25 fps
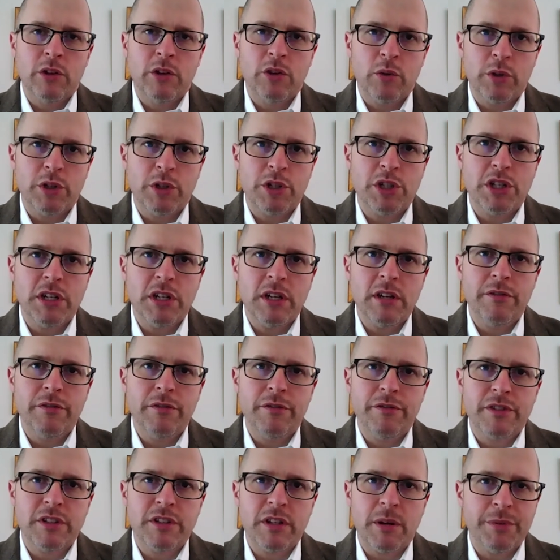to achieve
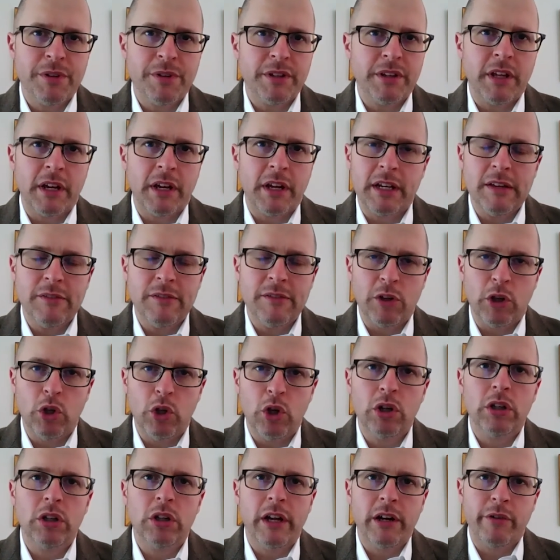something that can even
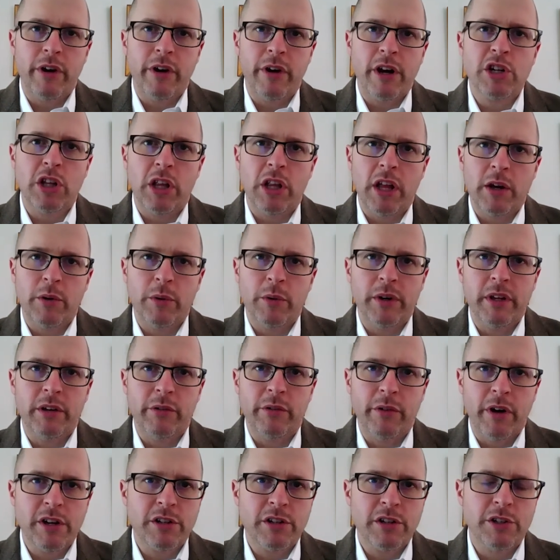look like racial equity
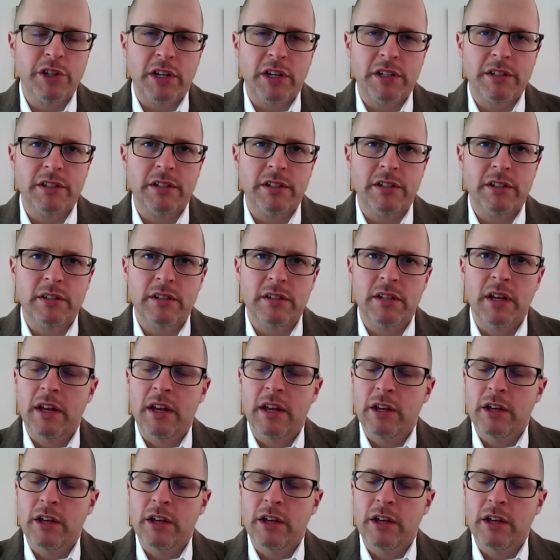and racial justice?